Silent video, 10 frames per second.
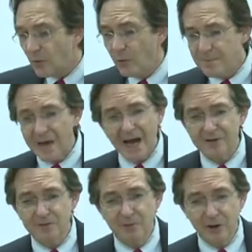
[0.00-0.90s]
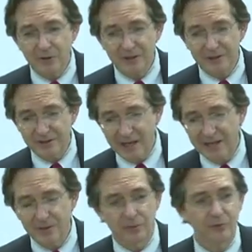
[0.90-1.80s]
what matters most is
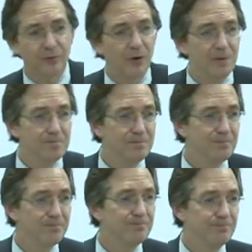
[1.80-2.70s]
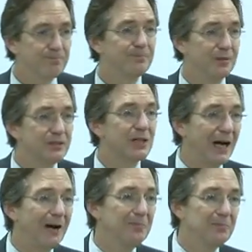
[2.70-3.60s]
can you perform the
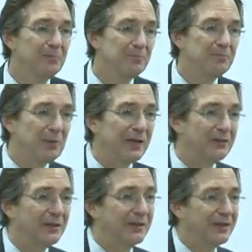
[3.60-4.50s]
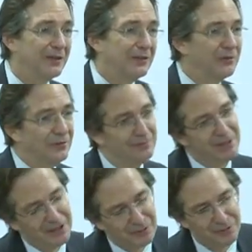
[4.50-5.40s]
job, basically. And there's a,
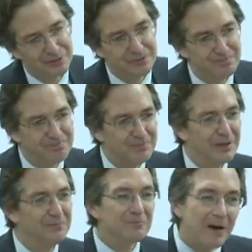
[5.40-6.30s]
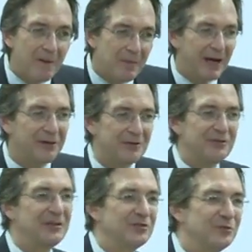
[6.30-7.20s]
you know, there's a, a, a minor
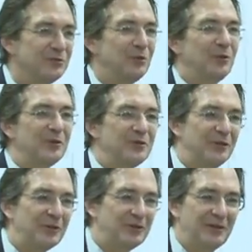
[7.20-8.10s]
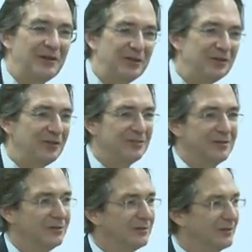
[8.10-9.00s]
sense of ruthlessness in this, as
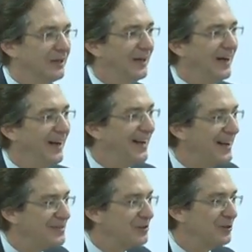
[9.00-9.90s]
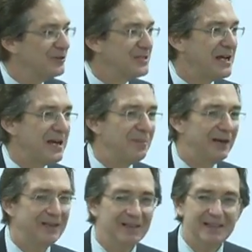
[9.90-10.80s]
you'll, uh, as you'll see.
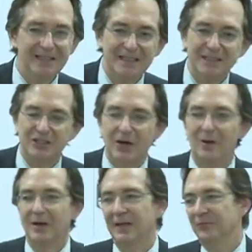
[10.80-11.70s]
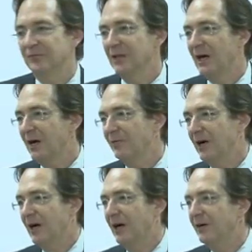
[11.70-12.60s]
But so if larvae
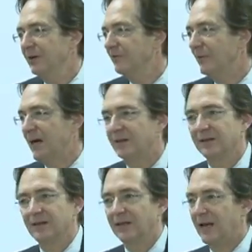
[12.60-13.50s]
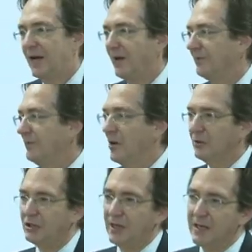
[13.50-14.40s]
are infected and have
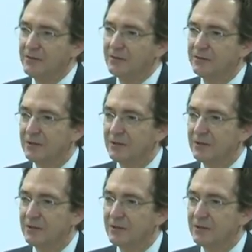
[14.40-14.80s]
no chance of